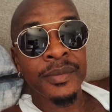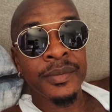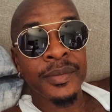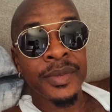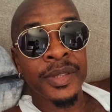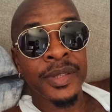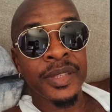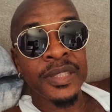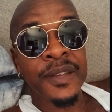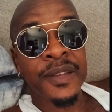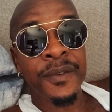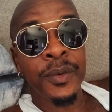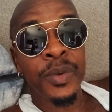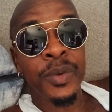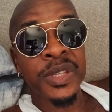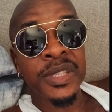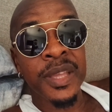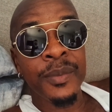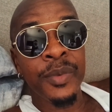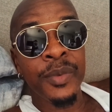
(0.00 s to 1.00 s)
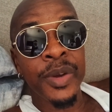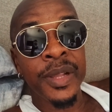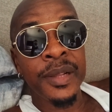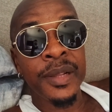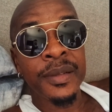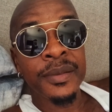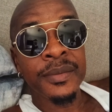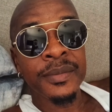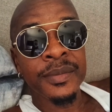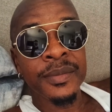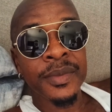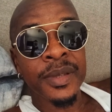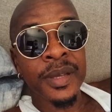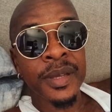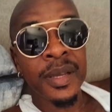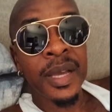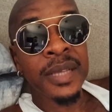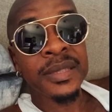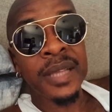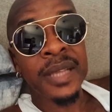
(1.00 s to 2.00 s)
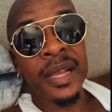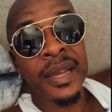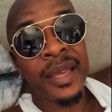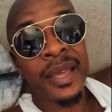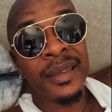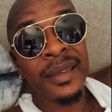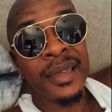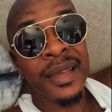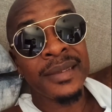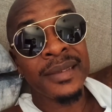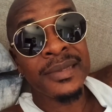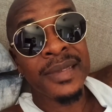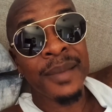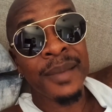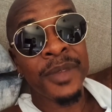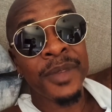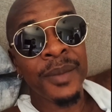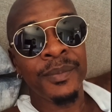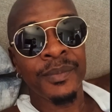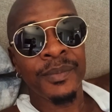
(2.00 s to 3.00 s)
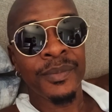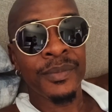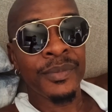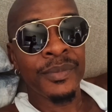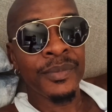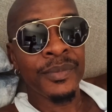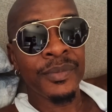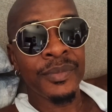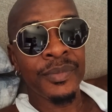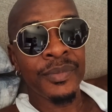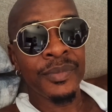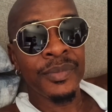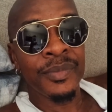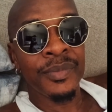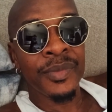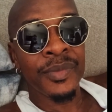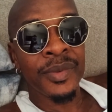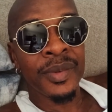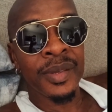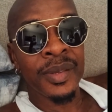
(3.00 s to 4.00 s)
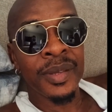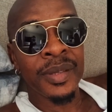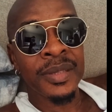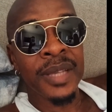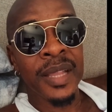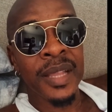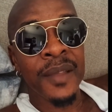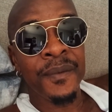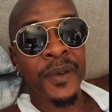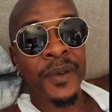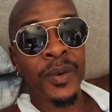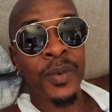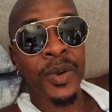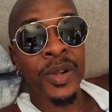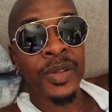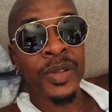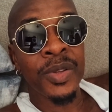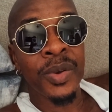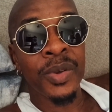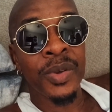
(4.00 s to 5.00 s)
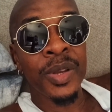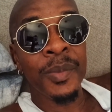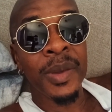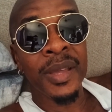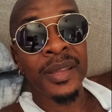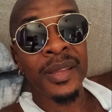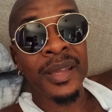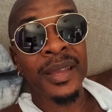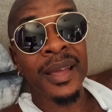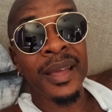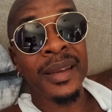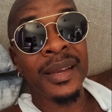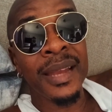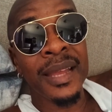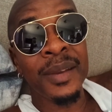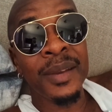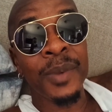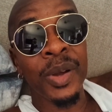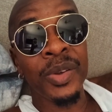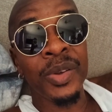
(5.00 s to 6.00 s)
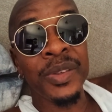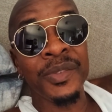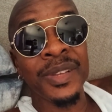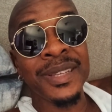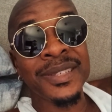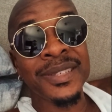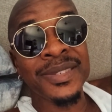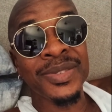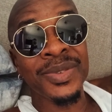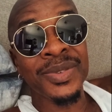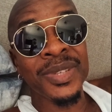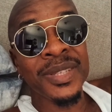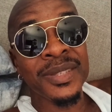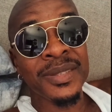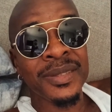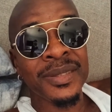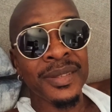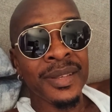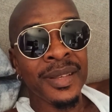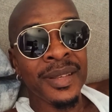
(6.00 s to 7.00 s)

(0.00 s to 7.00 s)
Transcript: You just have to wish them well. Because it's not like you can't stop them. It's a different world now. I don't like them to even listen to this.